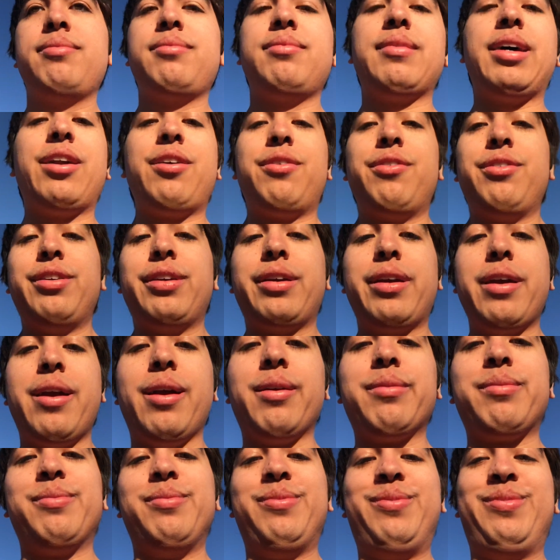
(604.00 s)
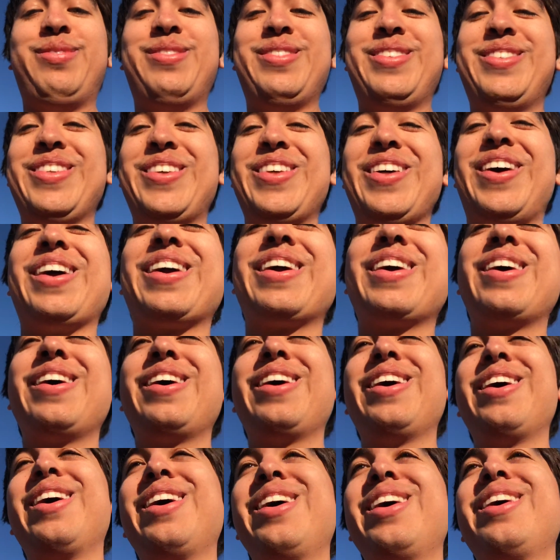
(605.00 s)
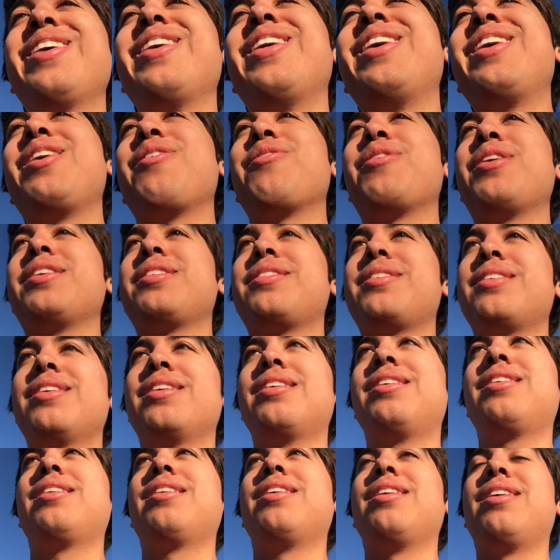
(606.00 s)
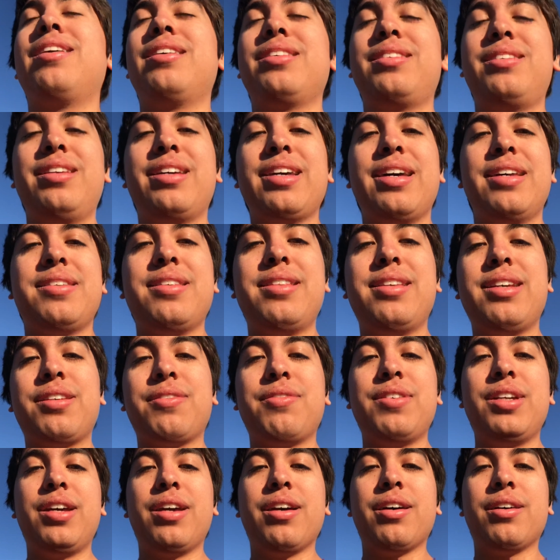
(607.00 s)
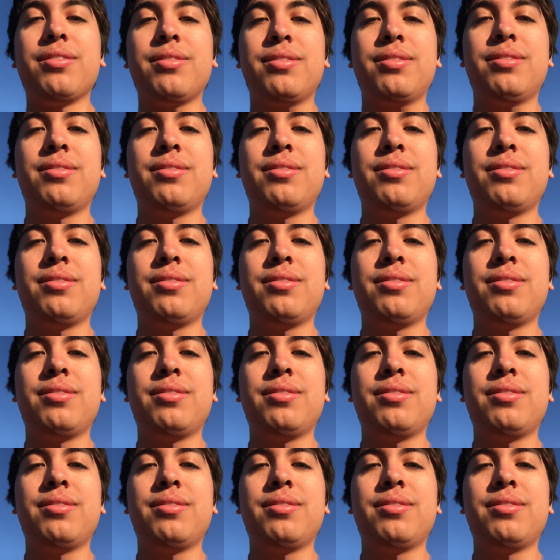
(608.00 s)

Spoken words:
I don't really care. Anyways, I'll see you guys in the next video.